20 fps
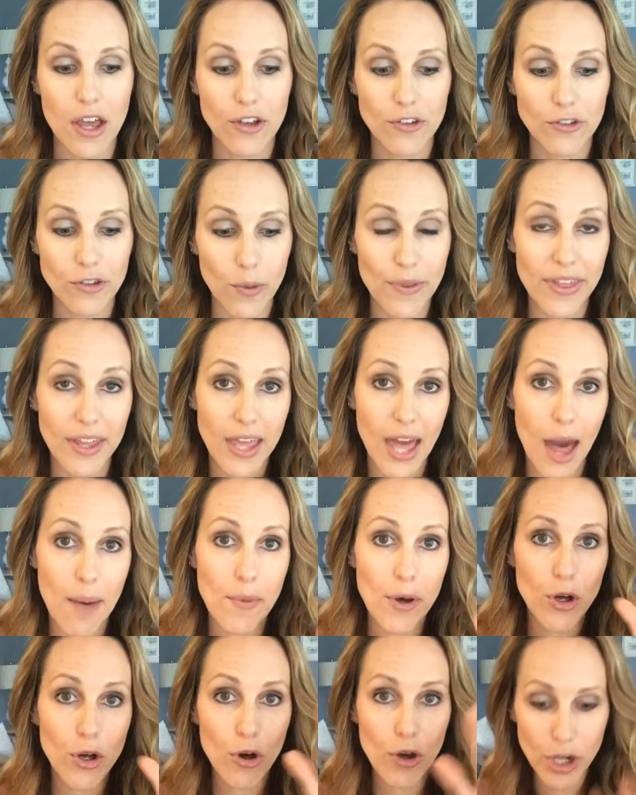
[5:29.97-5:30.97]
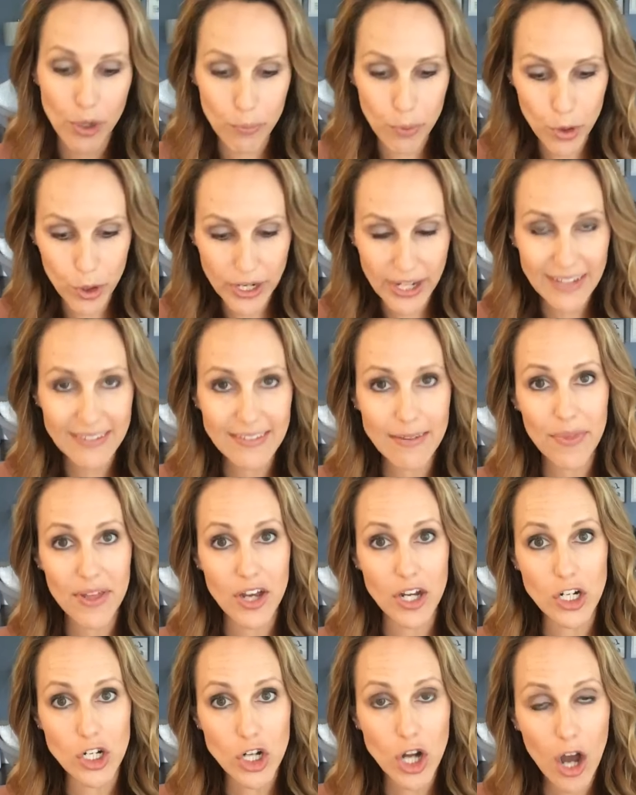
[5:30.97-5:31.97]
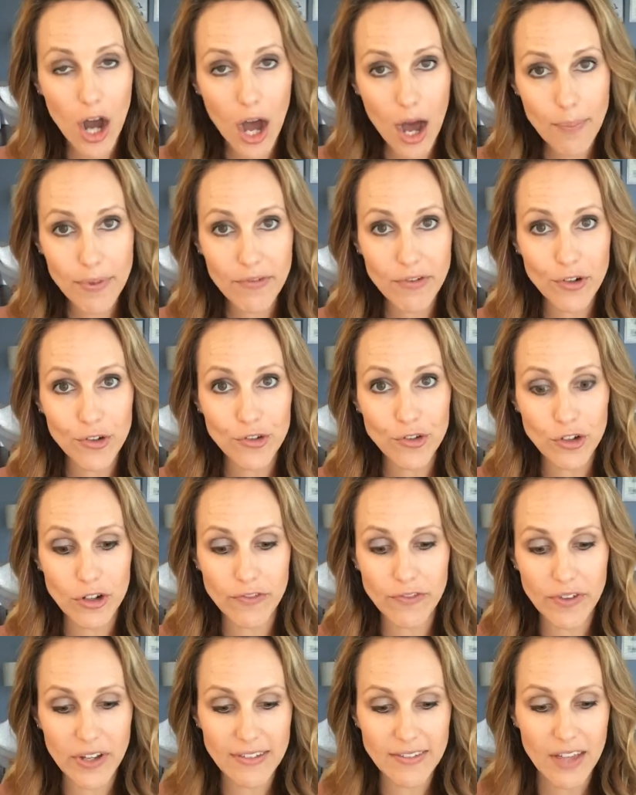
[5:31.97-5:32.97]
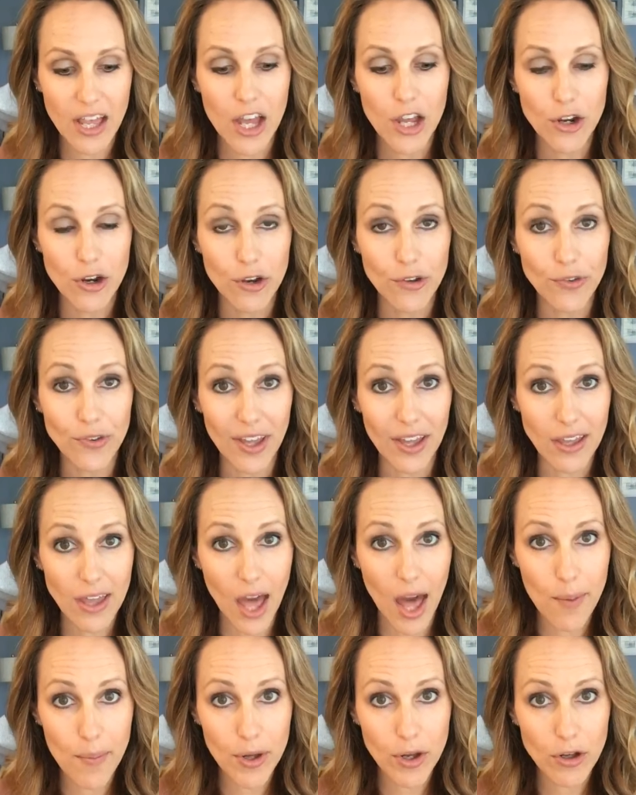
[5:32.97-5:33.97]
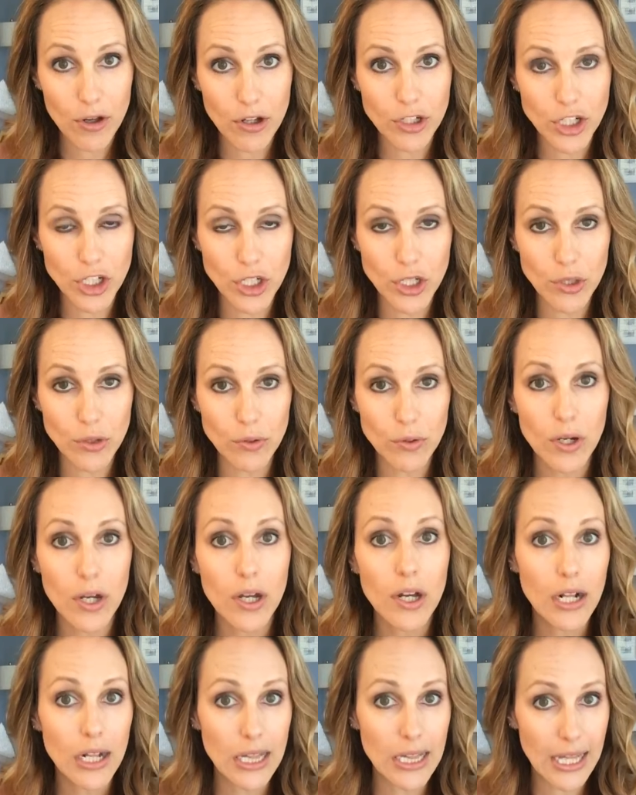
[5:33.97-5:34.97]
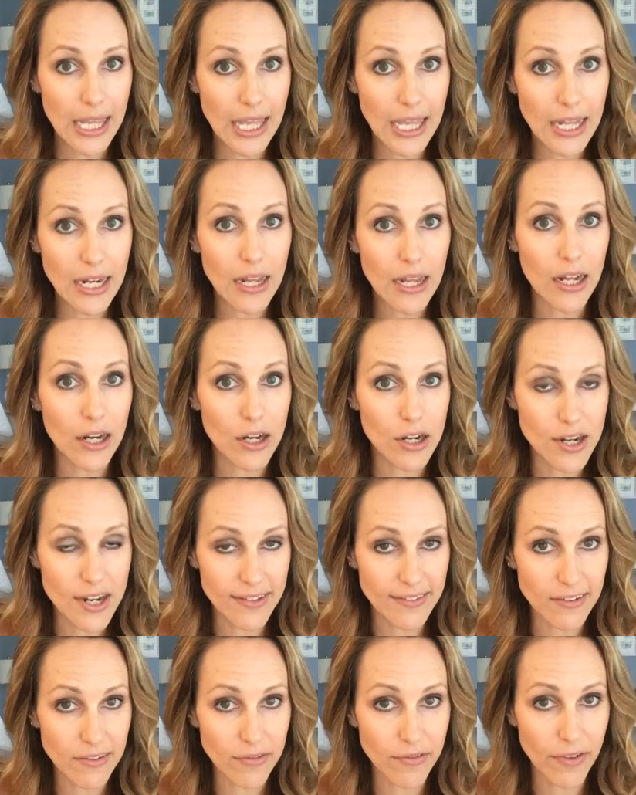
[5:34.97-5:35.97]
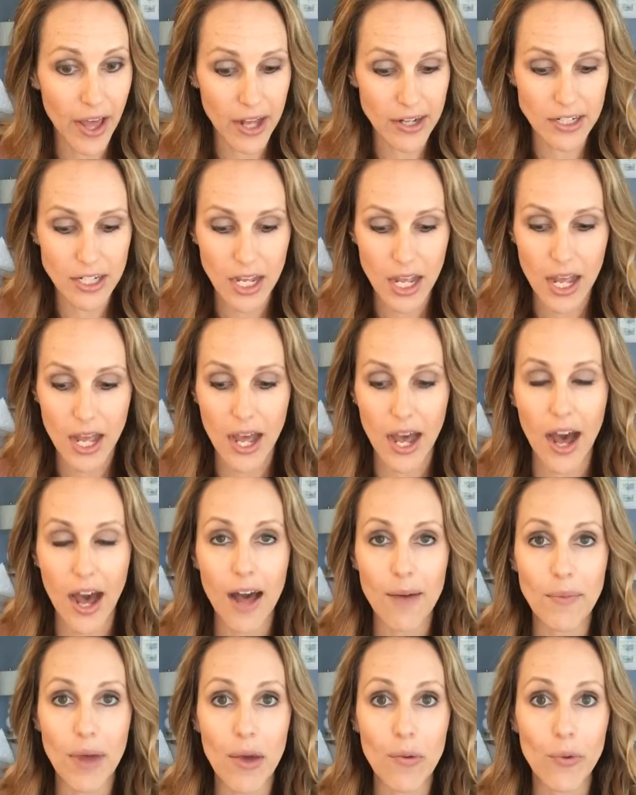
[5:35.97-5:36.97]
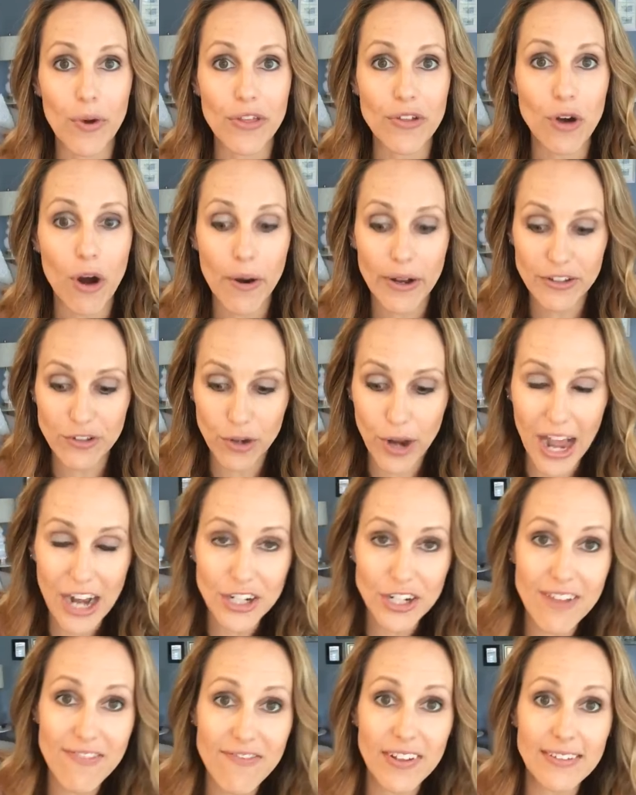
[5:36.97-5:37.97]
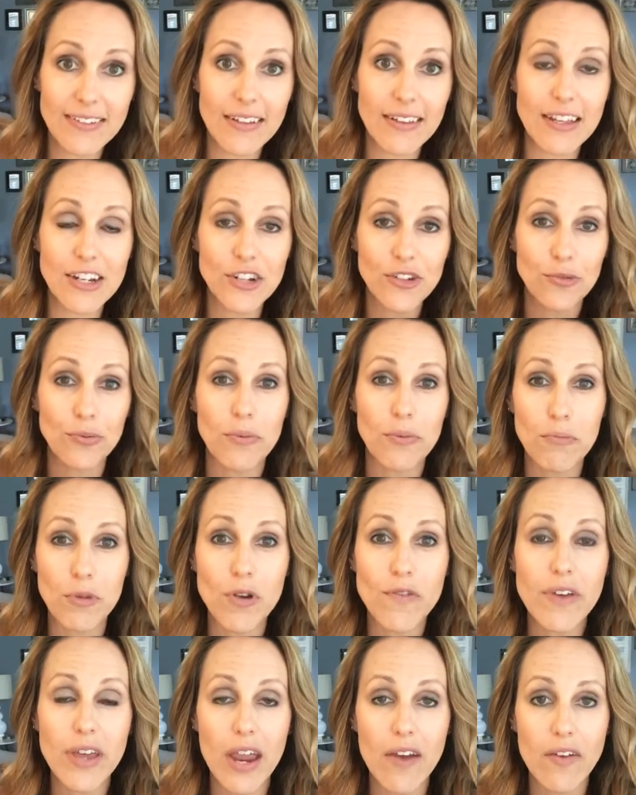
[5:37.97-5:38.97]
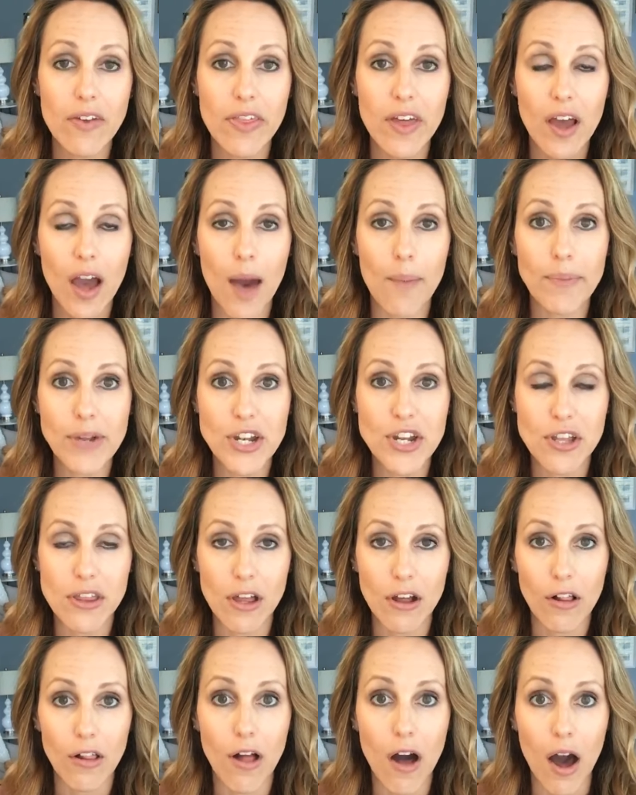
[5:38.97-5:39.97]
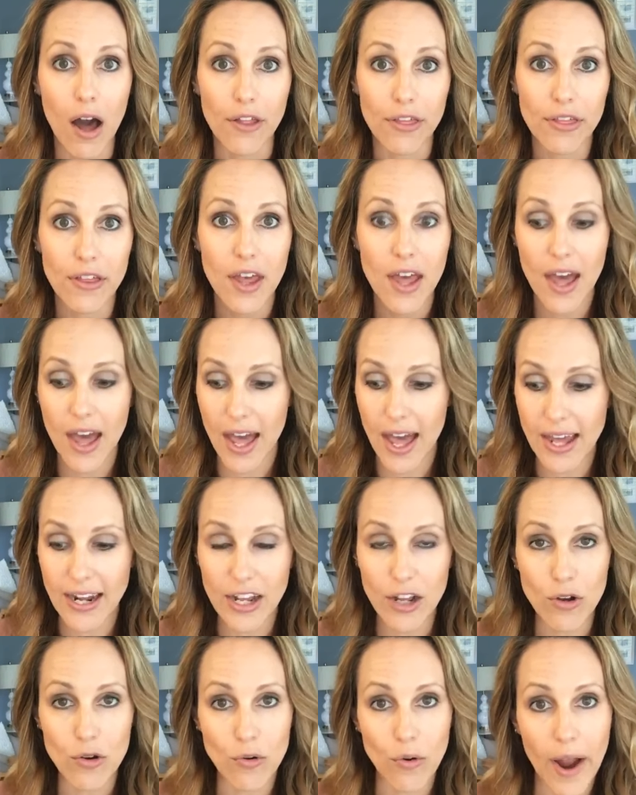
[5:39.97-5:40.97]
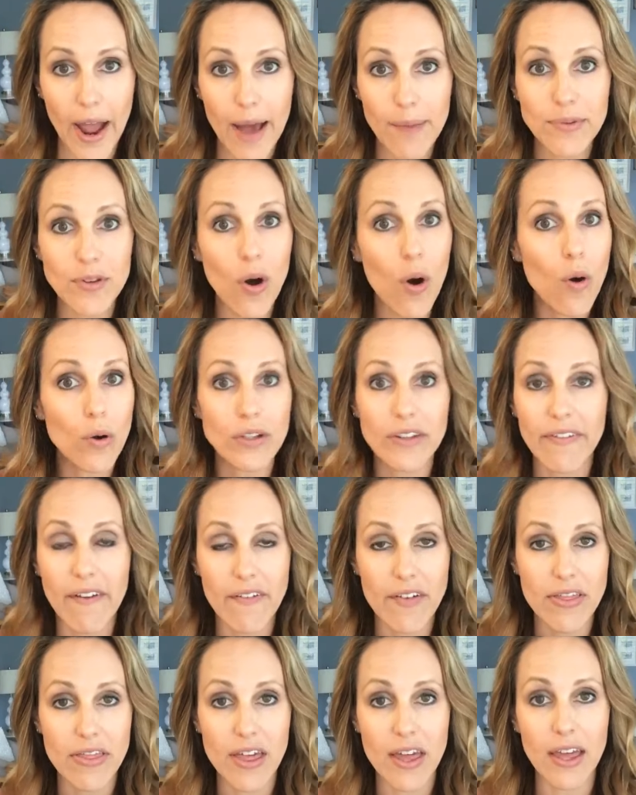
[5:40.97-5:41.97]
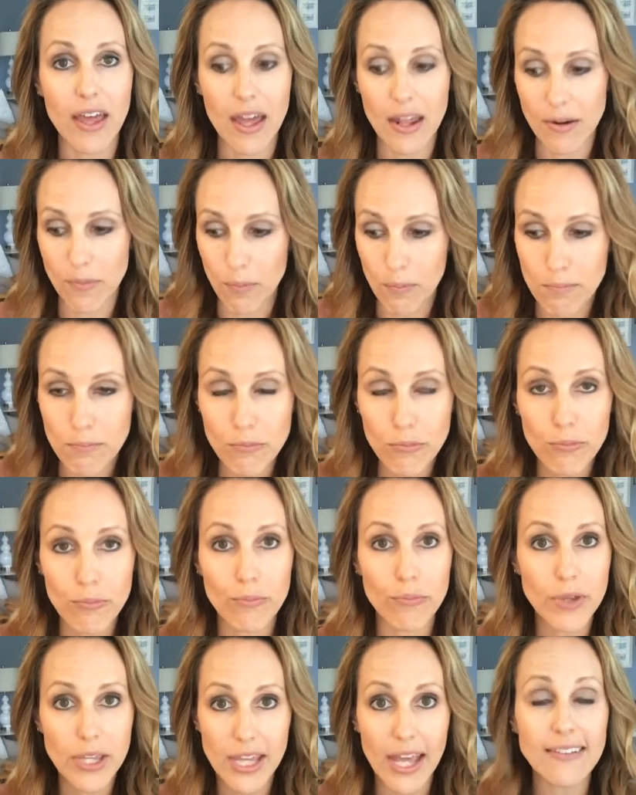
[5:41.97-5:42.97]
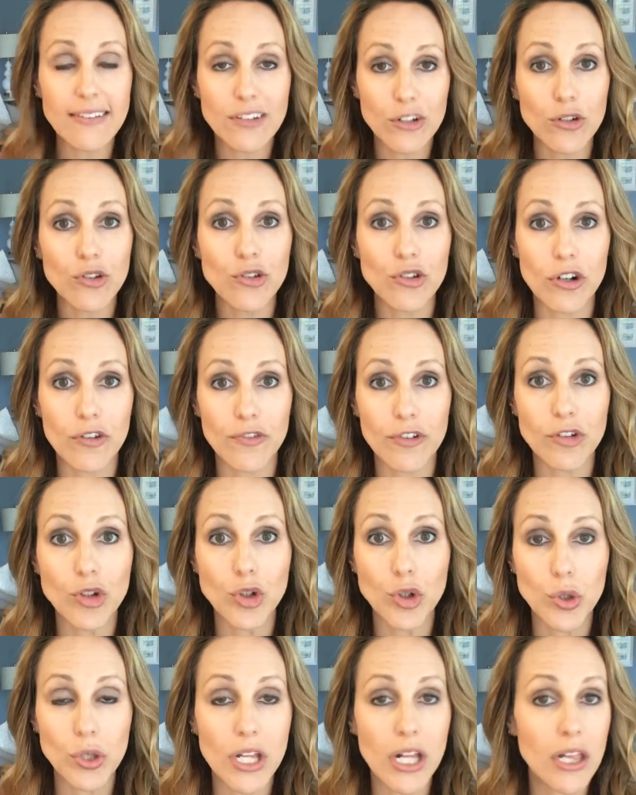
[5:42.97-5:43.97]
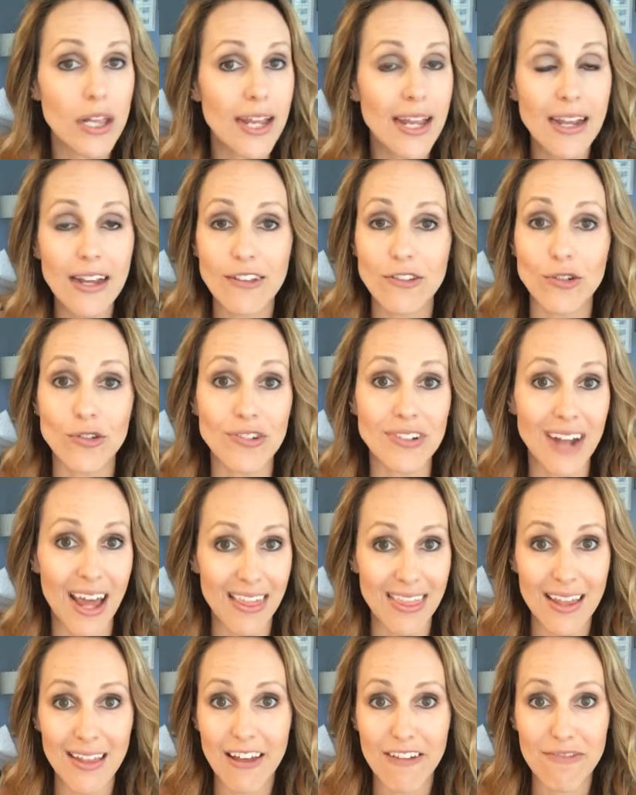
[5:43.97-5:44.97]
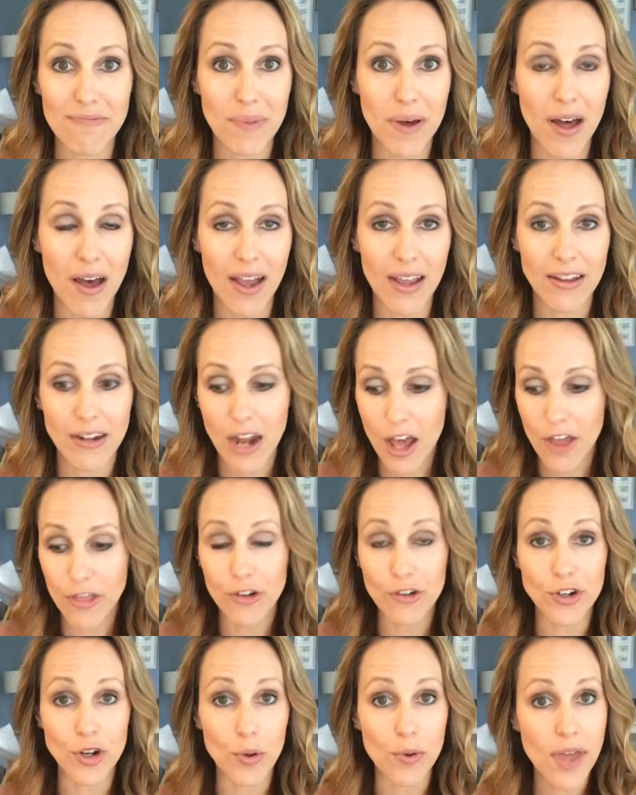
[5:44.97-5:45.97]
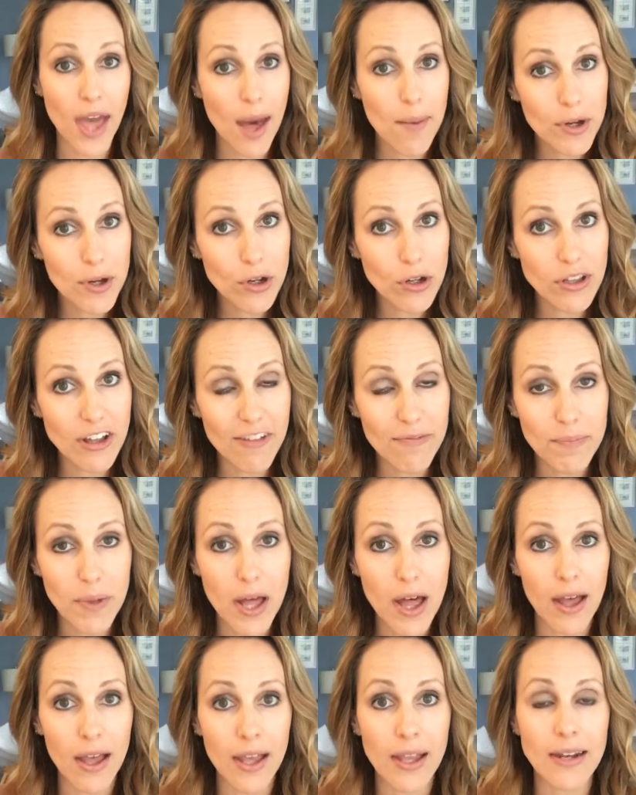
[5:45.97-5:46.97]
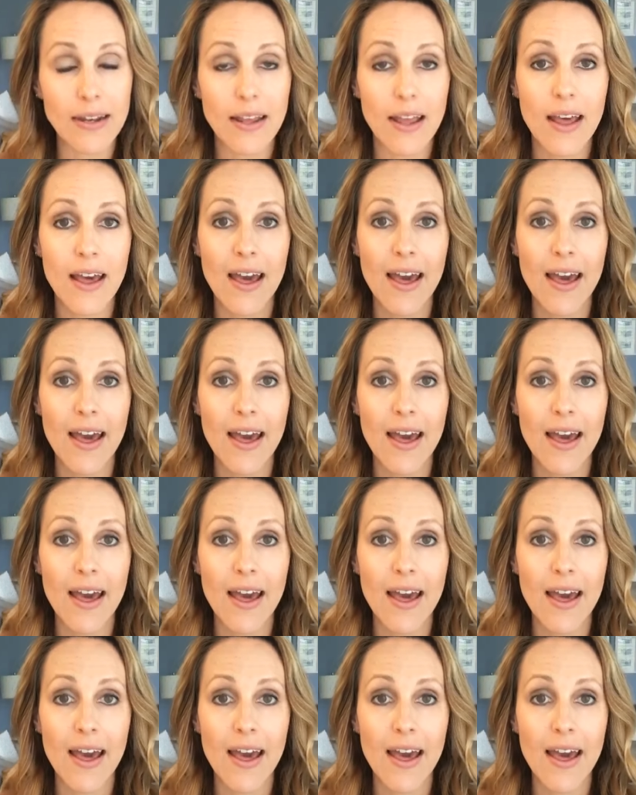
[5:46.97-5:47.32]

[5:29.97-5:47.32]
So with a chemical, you're putting something on top of your surface, you're using a chemical to clean and disinfect. And with Norwex, you're actually physically just removing everything up into the cloth, and it grabs a hold of everything and gets your surface truly clean, because there's nothing left behind. There's no chemical left behind.